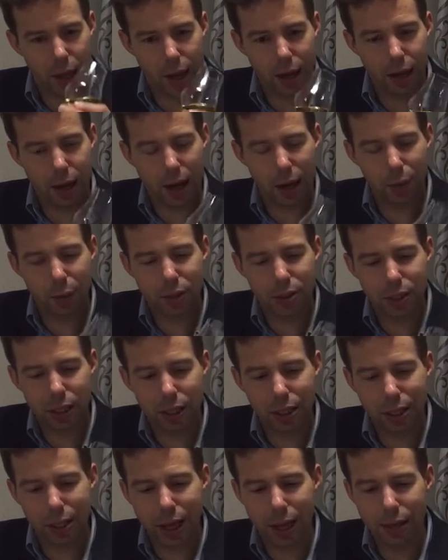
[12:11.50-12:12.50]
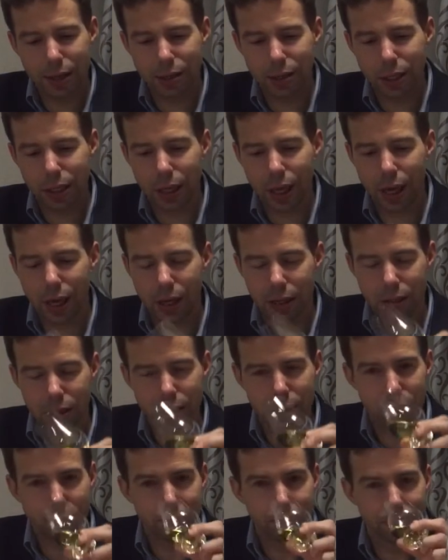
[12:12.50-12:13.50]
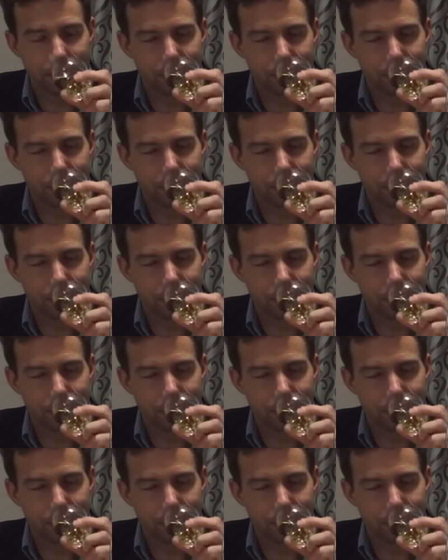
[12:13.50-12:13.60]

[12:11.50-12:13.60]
And I would say that that is the case.